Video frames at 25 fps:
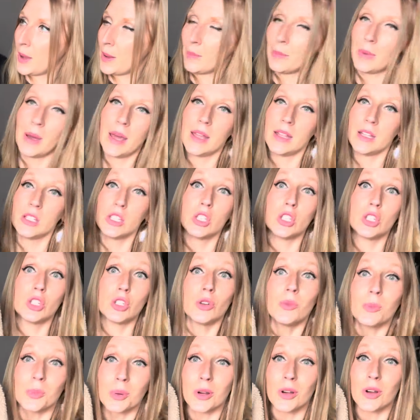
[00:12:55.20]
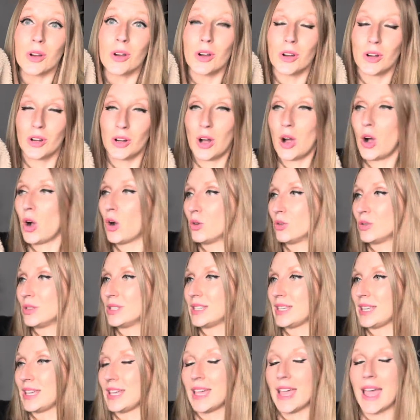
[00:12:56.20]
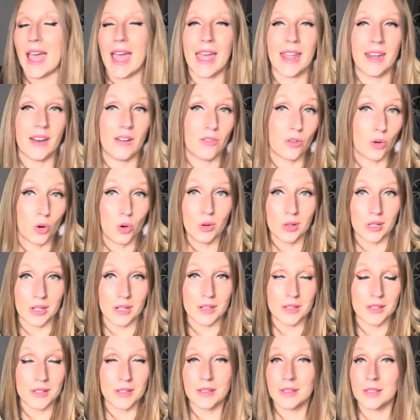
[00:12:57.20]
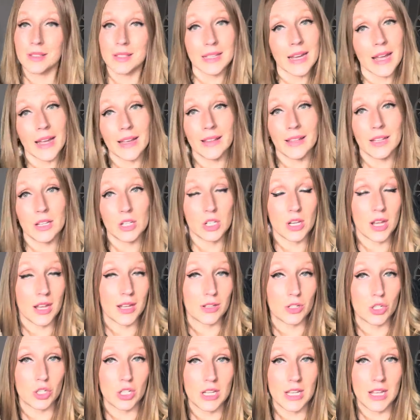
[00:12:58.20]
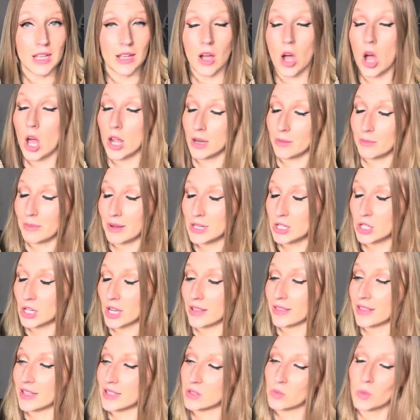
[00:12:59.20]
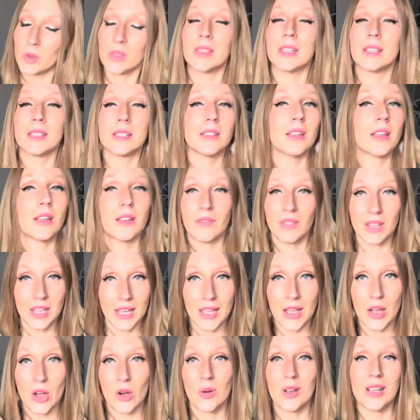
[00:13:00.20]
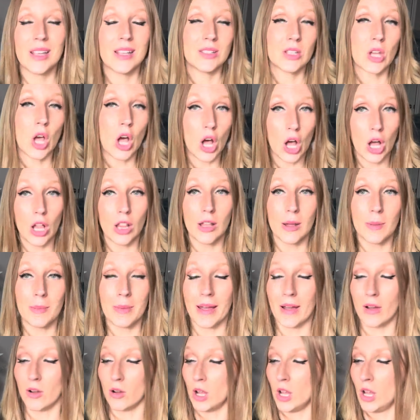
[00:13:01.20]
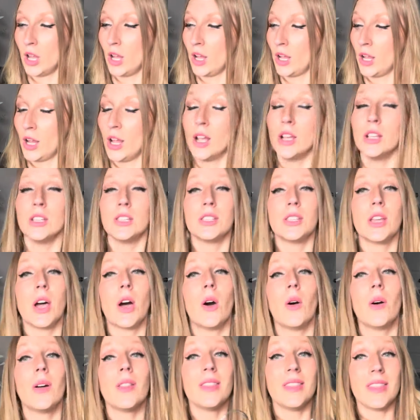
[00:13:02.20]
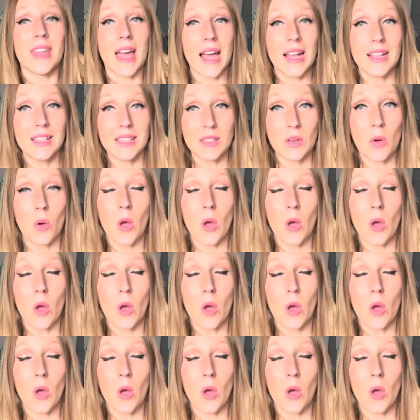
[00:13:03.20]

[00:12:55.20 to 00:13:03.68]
but super cozy and of course, stylish and chic on a budget. That's what this video is all about. So that's